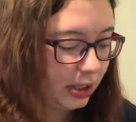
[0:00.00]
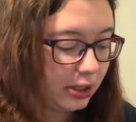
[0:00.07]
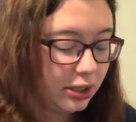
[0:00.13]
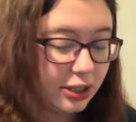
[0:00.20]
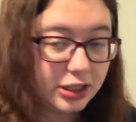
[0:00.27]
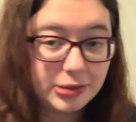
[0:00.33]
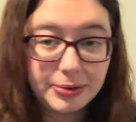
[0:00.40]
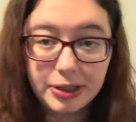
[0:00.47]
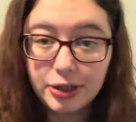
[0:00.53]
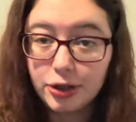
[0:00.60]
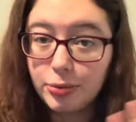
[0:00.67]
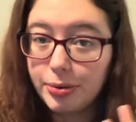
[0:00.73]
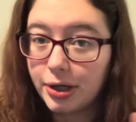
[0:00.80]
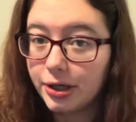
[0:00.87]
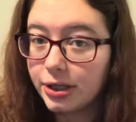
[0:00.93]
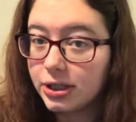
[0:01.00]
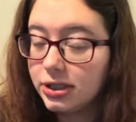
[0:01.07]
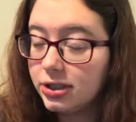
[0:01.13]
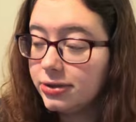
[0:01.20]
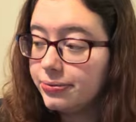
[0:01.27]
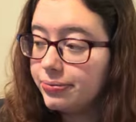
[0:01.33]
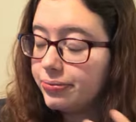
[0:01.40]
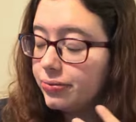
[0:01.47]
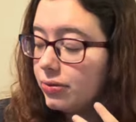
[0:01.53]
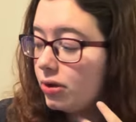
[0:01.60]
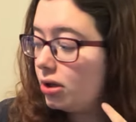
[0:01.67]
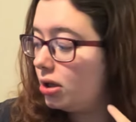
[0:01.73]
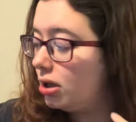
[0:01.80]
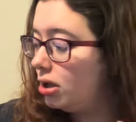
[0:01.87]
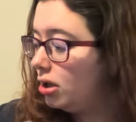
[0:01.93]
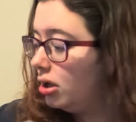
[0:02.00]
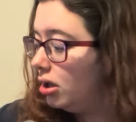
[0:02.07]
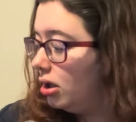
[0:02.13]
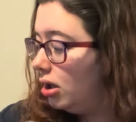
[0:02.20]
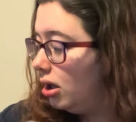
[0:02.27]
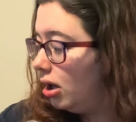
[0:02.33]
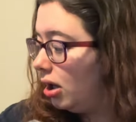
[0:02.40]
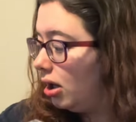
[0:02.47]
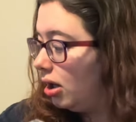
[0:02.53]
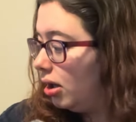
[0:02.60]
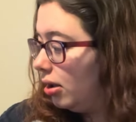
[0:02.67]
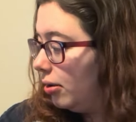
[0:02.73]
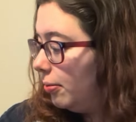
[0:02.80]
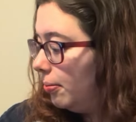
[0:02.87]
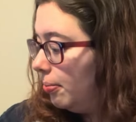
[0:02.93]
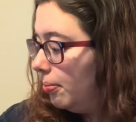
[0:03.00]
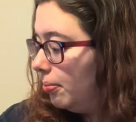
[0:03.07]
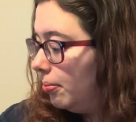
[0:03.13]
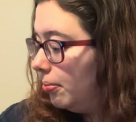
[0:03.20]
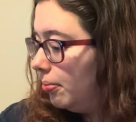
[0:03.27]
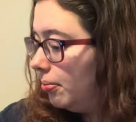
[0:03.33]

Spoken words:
There has been no progress on